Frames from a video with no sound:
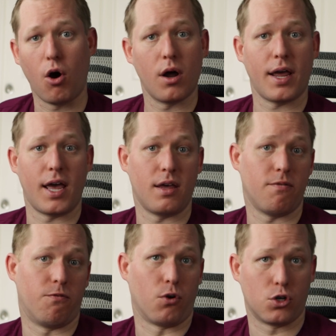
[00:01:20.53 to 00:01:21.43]
on
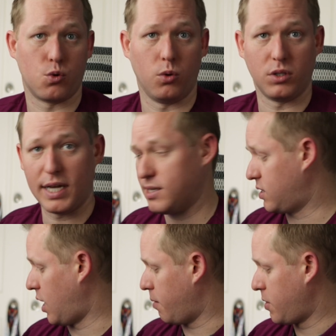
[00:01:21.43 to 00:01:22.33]
a virtual
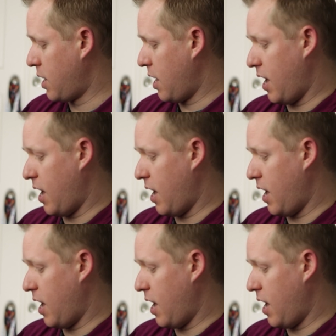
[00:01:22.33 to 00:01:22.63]
desktop.